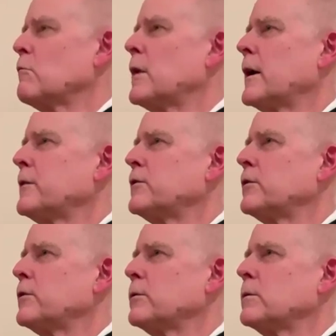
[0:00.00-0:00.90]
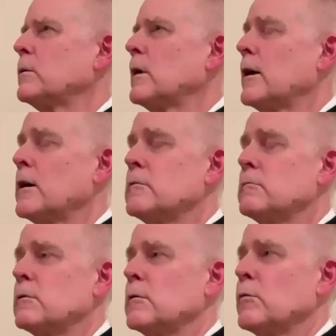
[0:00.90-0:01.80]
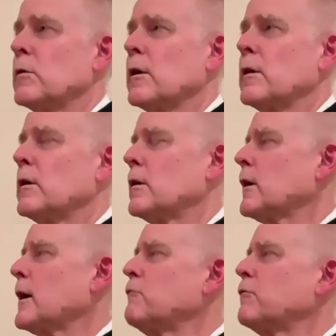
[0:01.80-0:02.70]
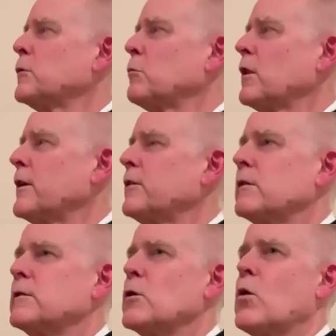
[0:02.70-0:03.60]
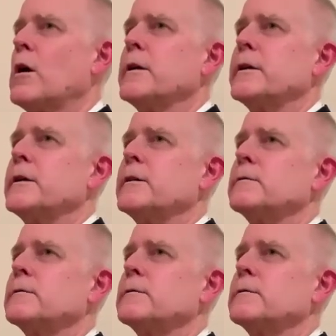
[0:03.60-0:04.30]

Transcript: but to come from a place of equality,